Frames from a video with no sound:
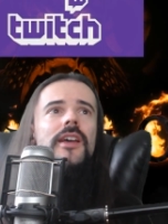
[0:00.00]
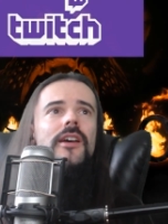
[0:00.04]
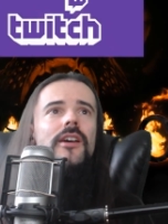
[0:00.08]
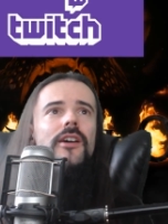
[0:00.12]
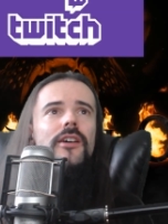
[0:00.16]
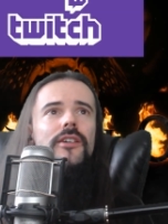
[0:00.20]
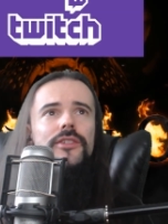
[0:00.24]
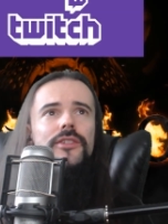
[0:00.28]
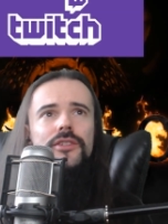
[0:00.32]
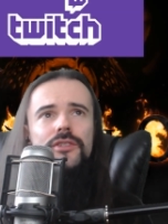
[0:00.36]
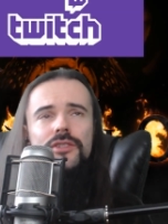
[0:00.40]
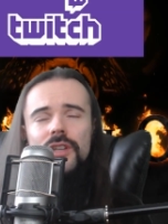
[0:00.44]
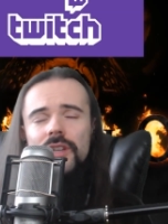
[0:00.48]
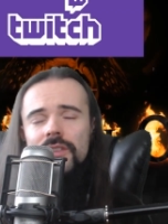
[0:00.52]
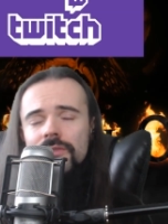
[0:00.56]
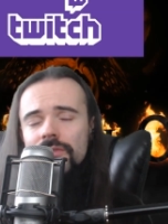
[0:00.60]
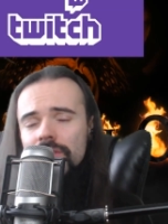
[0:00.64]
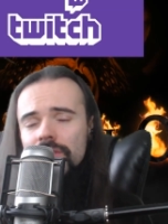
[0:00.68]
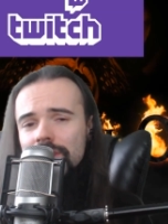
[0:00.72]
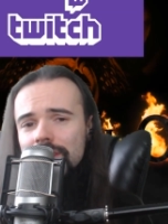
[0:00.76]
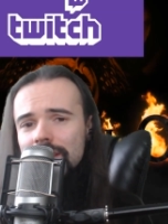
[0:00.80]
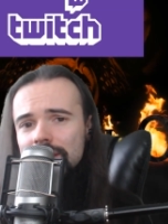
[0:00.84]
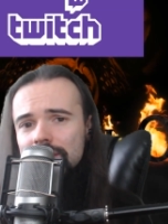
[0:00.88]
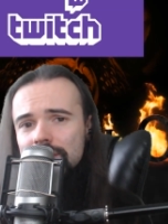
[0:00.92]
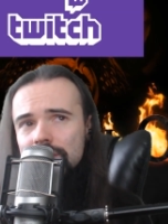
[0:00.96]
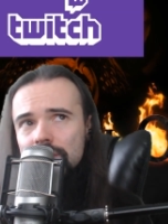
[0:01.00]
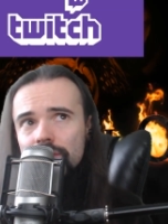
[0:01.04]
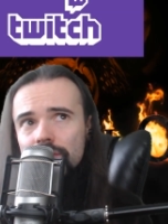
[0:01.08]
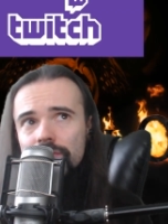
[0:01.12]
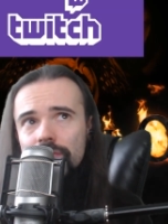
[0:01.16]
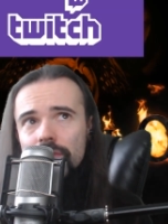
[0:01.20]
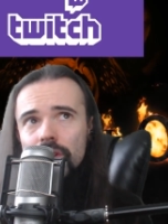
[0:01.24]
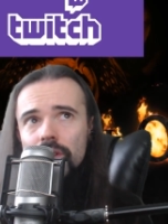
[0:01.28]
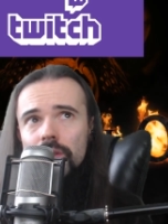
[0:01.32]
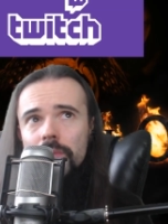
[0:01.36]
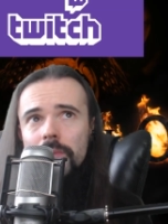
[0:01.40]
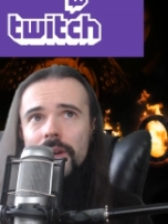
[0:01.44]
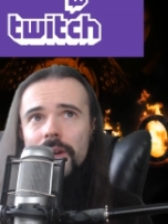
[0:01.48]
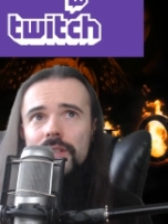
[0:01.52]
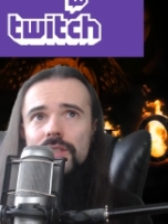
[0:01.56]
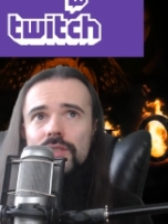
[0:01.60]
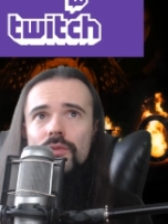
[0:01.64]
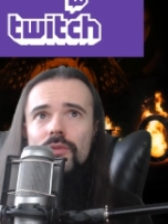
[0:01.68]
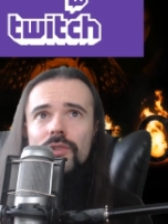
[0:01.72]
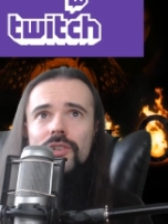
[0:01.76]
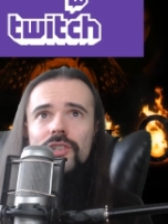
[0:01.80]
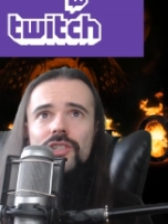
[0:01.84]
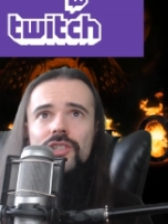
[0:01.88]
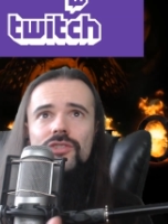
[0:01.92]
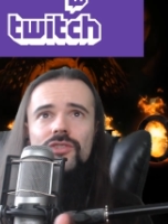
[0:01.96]
Also, don't forget to follow my
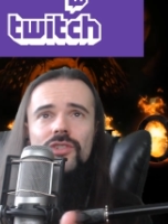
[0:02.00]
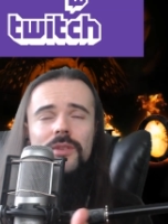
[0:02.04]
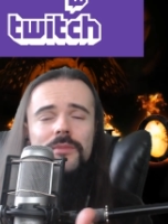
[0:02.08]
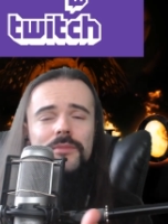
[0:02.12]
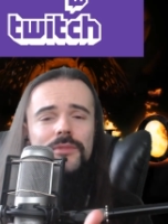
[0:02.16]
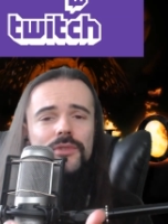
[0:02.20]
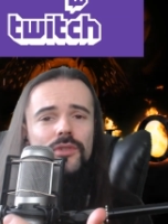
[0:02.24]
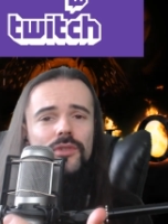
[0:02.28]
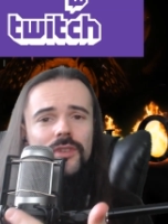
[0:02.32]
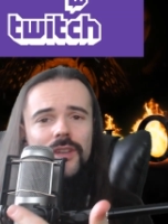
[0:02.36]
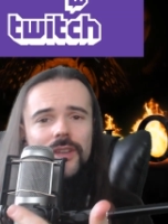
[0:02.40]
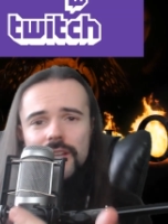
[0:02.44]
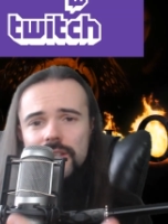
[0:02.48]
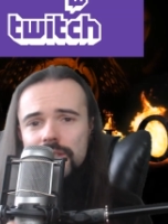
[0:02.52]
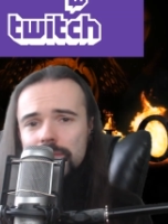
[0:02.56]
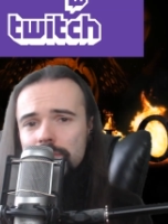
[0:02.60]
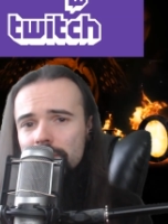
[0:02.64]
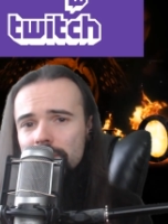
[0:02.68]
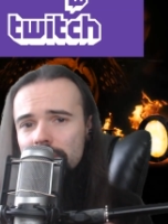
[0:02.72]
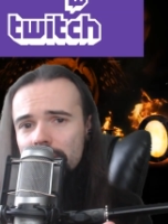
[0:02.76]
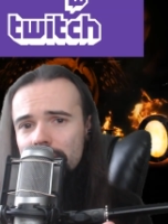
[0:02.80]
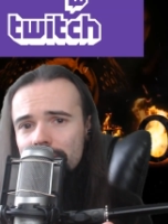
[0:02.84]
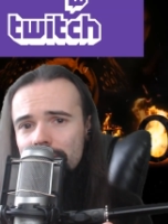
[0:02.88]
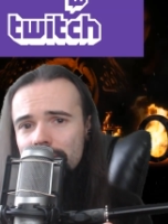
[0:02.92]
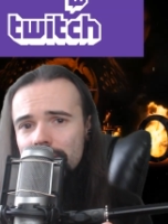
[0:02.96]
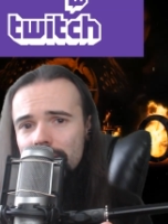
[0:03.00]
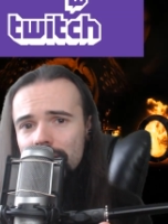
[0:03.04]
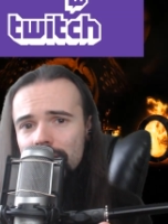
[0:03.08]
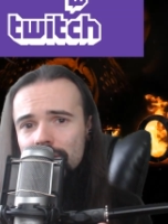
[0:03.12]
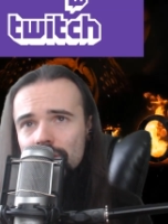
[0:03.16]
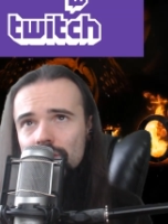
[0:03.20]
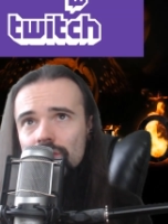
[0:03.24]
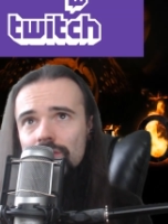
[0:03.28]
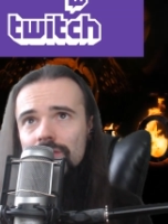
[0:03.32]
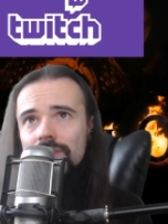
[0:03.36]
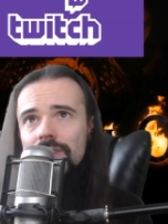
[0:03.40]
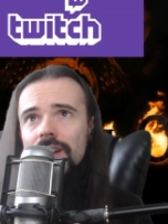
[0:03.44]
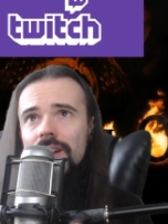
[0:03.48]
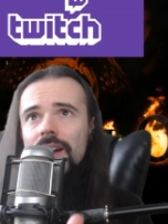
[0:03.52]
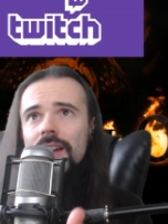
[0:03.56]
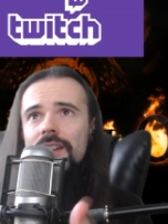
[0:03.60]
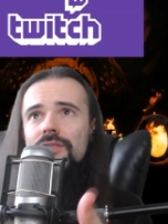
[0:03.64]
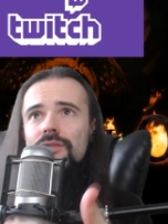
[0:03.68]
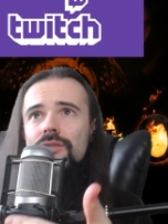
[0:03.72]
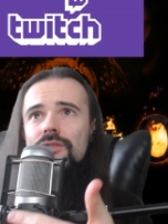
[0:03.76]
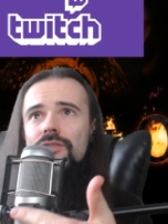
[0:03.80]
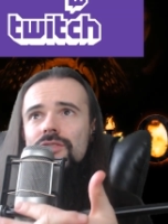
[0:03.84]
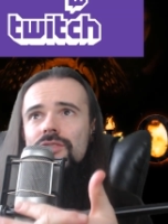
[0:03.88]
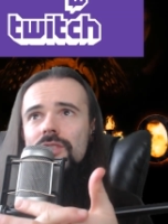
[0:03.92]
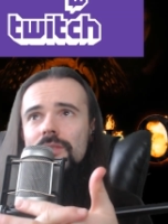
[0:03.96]
Twitch stream to catch me live in action. I
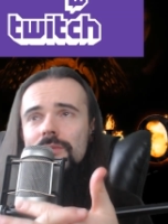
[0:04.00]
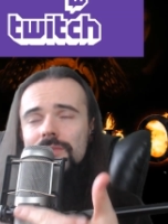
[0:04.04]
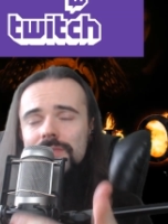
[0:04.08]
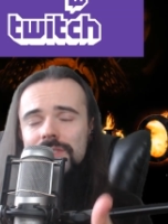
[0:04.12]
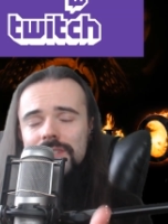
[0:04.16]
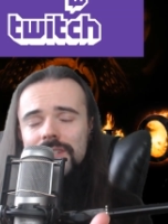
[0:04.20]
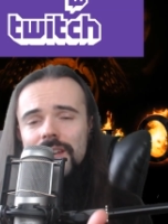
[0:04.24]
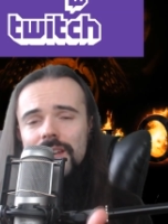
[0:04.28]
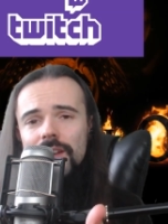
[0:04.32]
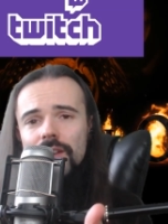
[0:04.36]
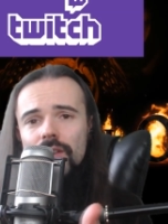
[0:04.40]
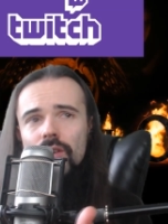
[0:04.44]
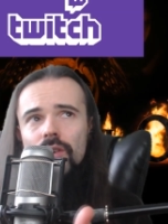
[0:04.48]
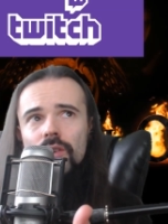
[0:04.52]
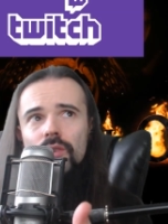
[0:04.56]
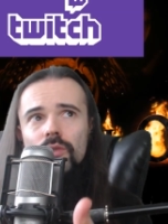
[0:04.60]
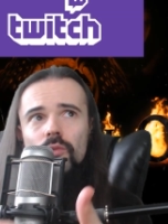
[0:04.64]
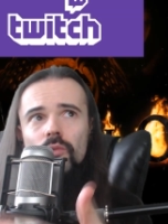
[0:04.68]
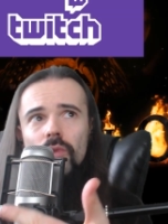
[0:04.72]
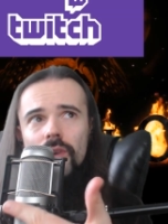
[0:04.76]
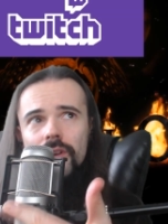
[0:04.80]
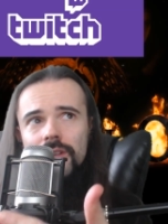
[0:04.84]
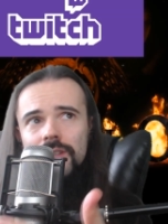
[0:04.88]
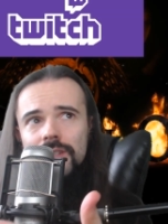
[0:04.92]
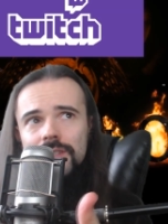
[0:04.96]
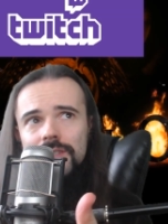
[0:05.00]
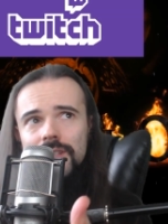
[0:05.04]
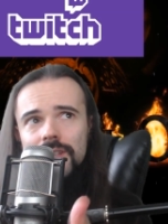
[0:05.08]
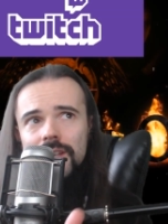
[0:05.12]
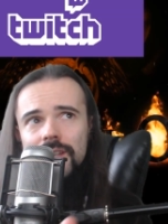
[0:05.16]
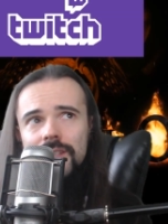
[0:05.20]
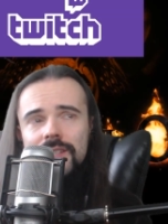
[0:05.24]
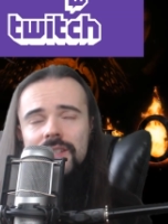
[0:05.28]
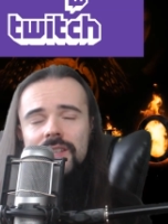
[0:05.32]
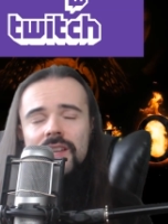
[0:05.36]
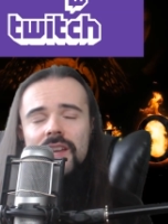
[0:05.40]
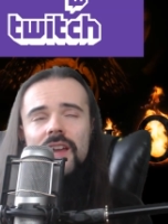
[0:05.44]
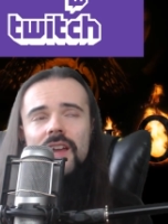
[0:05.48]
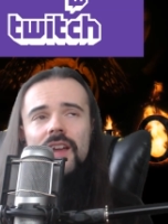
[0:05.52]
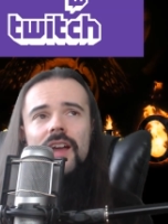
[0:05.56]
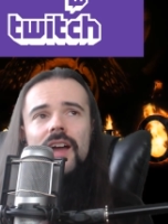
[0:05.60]
do stream daily on working days.